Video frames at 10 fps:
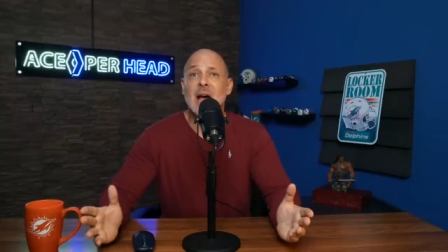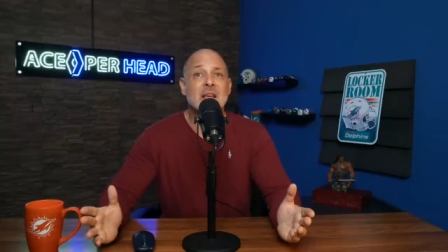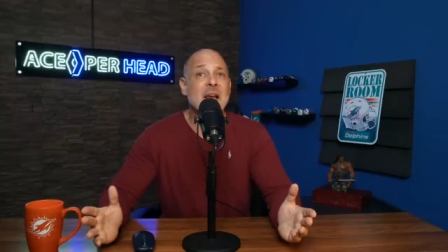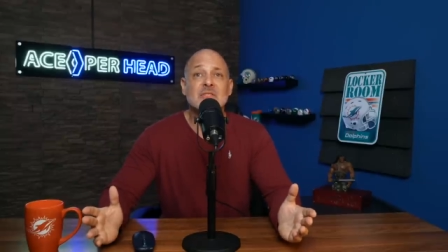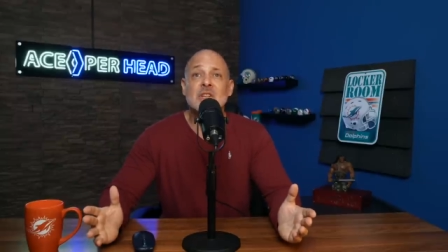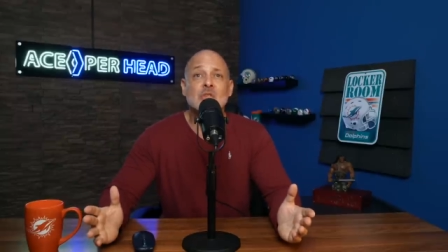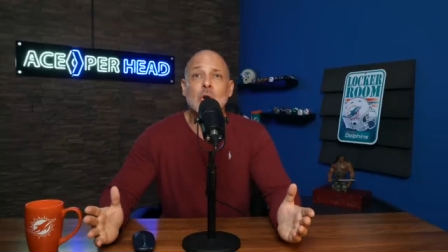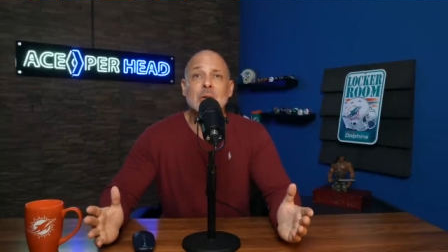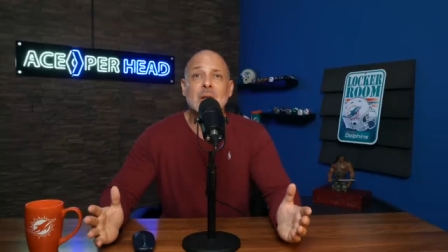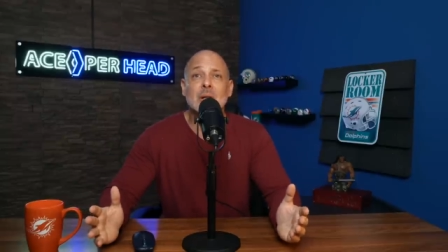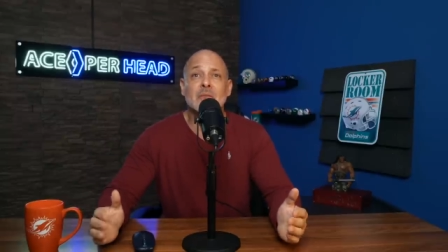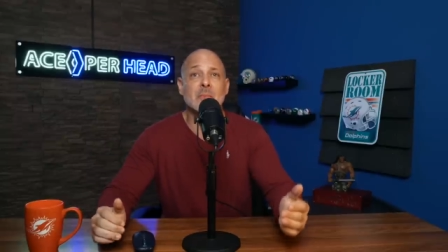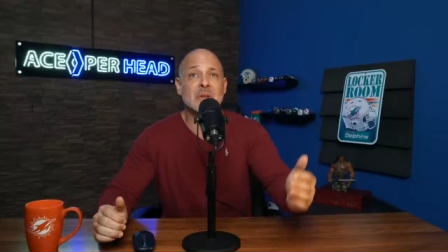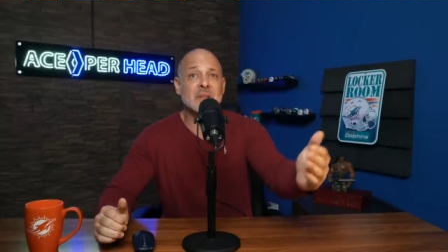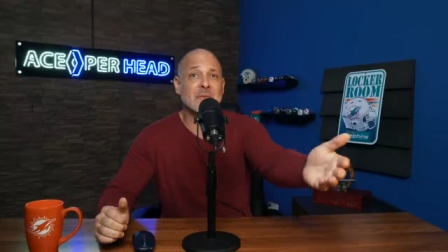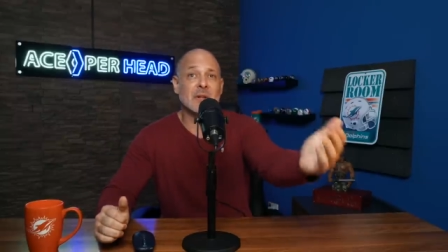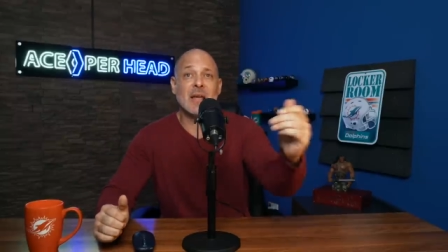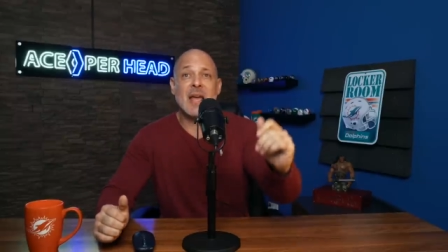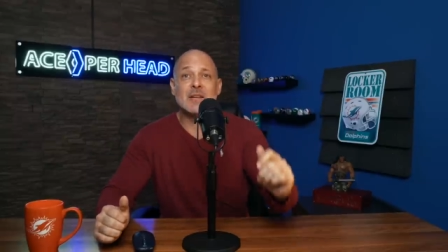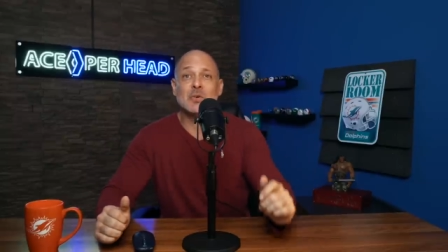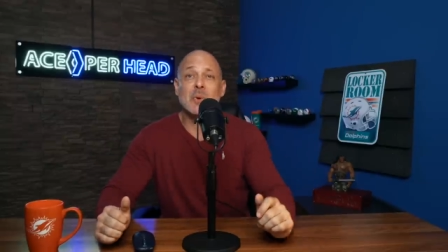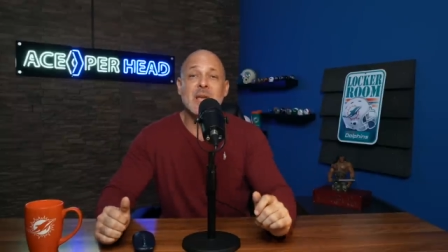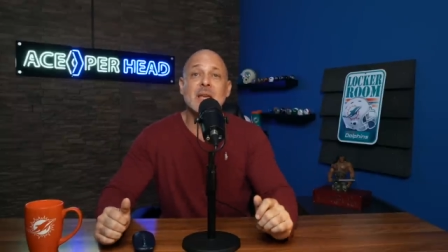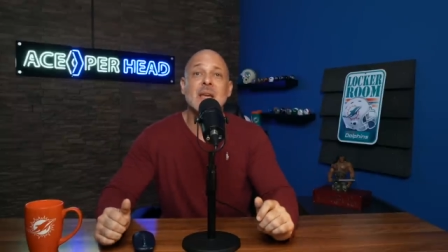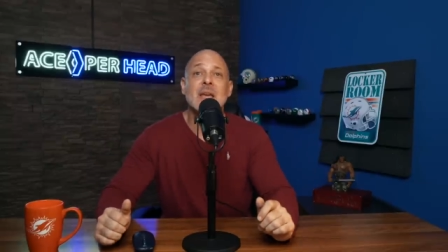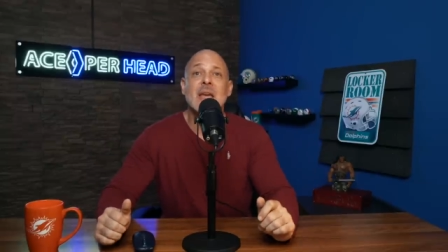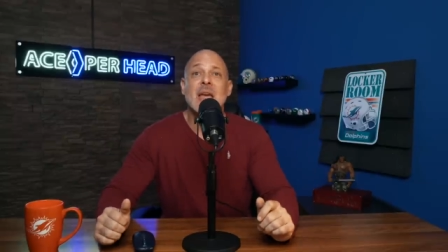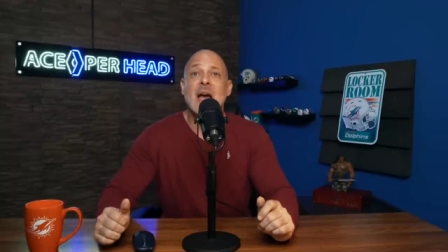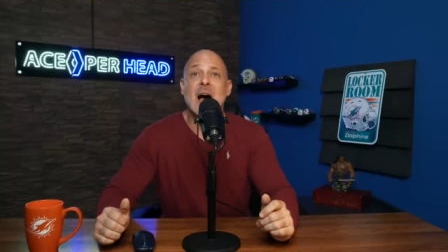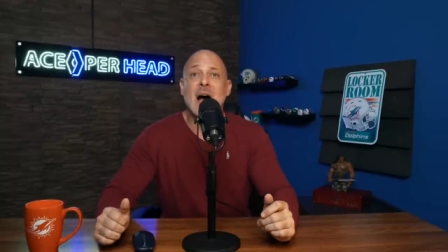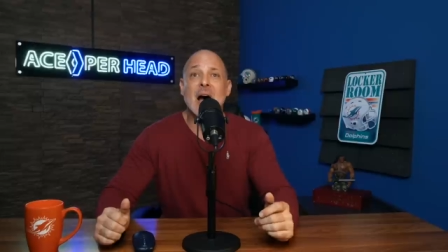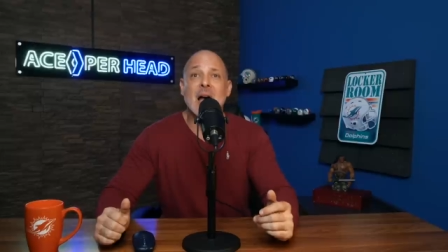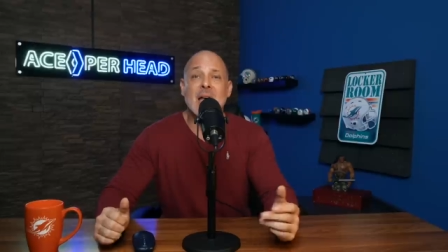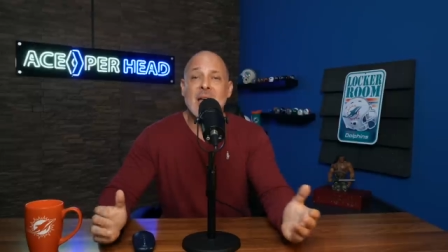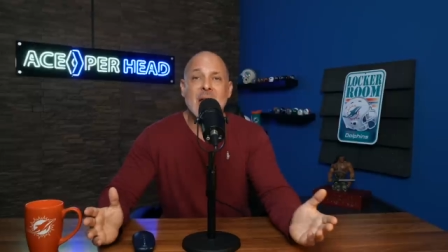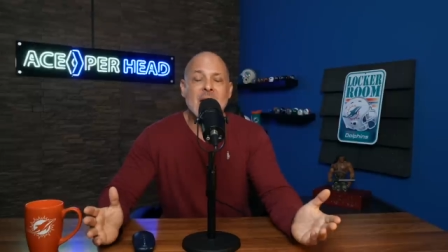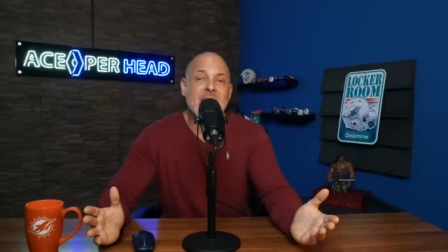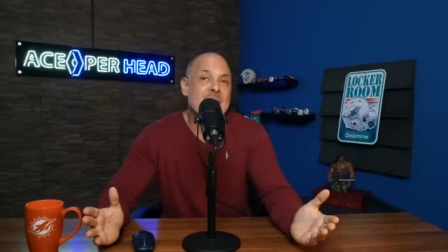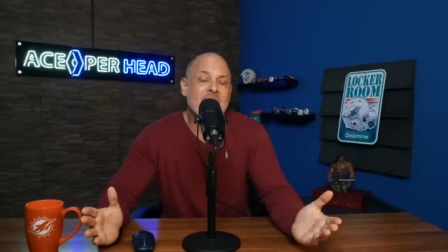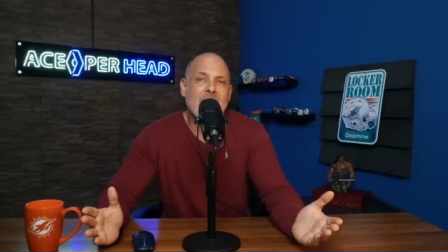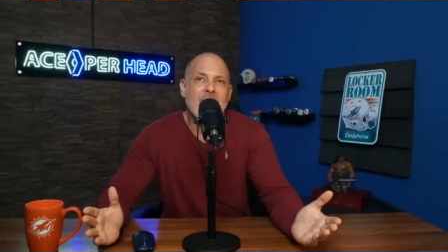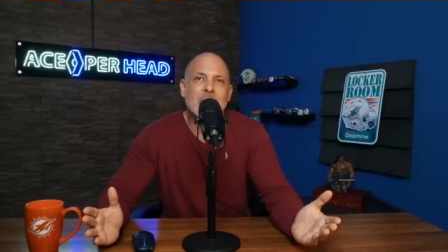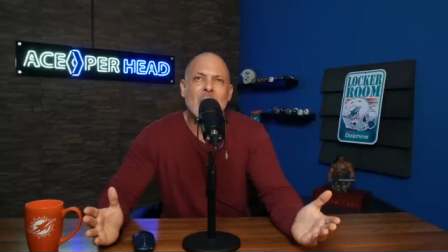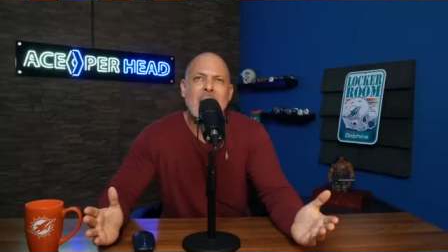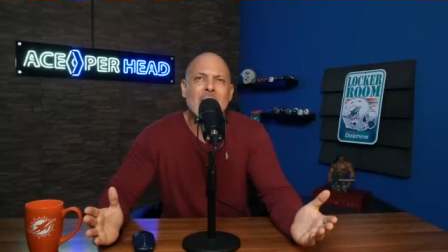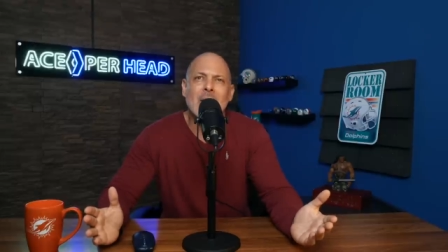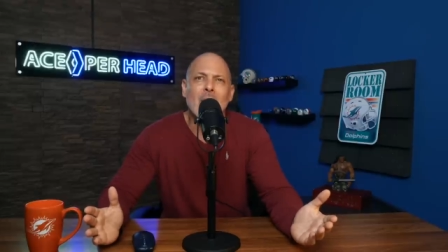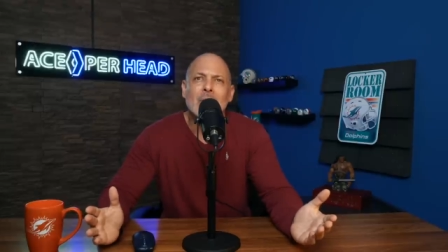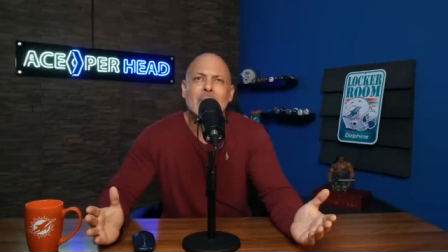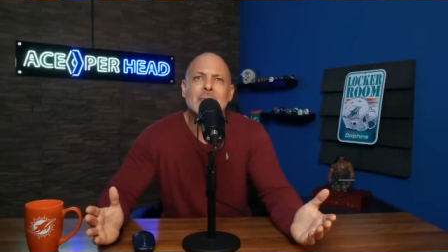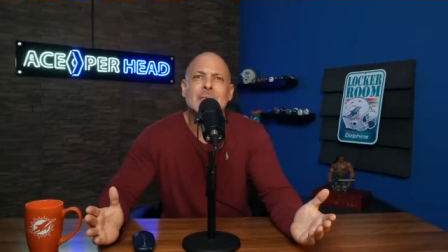I've seen so little of him except for last week. Uh, I mean, I don't know.